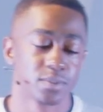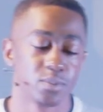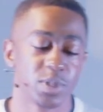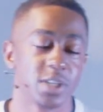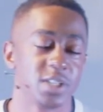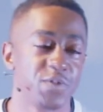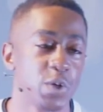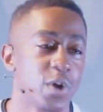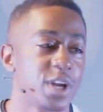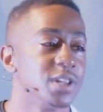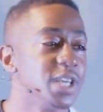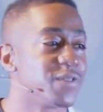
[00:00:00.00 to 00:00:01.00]
Because if you
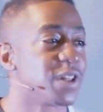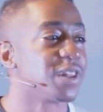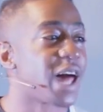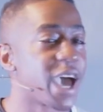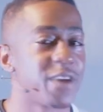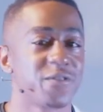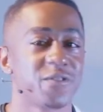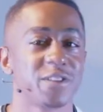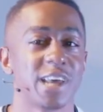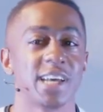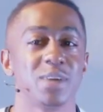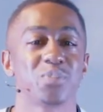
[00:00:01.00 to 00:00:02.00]
want to live a life
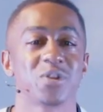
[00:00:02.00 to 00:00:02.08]
that